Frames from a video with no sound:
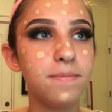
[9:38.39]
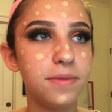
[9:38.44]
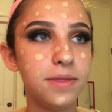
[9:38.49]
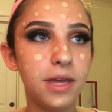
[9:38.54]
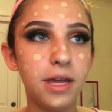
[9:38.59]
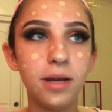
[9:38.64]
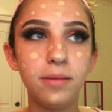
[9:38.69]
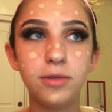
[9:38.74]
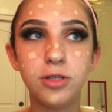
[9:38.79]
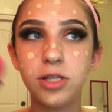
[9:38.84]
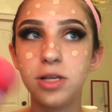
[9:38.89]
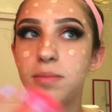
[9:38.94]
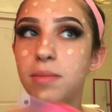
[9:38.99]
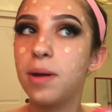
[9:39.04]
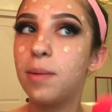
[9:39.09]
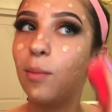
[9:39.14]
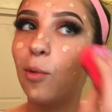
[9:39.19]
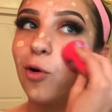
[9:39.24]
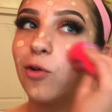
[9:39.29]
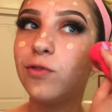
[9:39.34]
Then I'm using
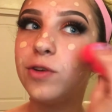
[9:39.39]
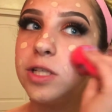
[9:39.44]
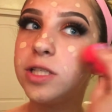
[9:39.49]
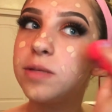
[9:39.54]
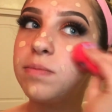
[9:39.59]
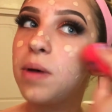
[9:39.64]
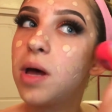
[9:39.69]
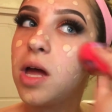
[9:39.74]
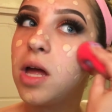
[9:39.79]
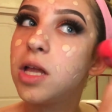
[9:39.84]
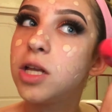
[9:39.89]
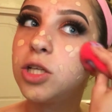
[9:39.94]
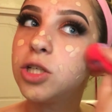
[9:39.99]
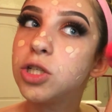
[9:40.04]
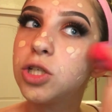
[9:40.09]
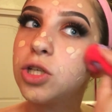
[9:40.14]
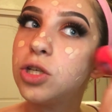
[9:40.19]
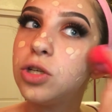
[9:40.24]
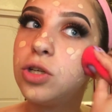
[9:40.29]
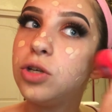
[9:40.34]
my Morphe
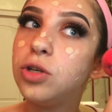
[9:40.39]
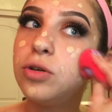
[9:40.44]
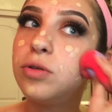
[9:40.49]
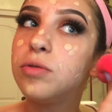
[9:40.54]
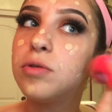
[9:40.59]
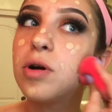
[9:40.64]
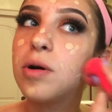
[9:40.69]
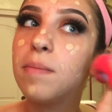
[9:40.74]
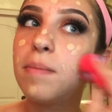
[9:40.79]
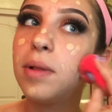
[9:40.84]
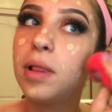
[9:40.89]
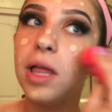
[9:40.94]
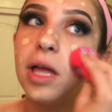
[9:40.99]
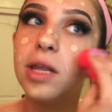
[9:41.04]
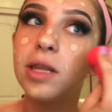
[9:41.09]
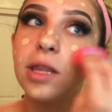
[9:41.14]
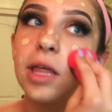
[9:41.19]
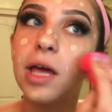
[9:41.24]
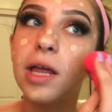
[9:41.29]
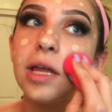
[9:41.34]
sponge to
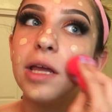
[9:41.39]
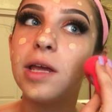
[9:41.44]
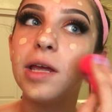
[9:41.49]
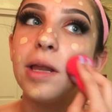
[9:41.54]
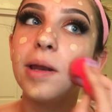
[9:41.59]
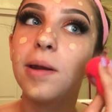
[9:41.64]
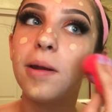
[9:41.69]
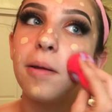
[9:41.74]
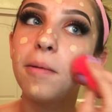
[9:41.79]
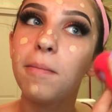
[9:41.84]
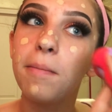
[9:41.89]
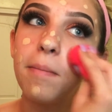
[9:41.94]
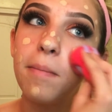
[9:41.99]
blend that in.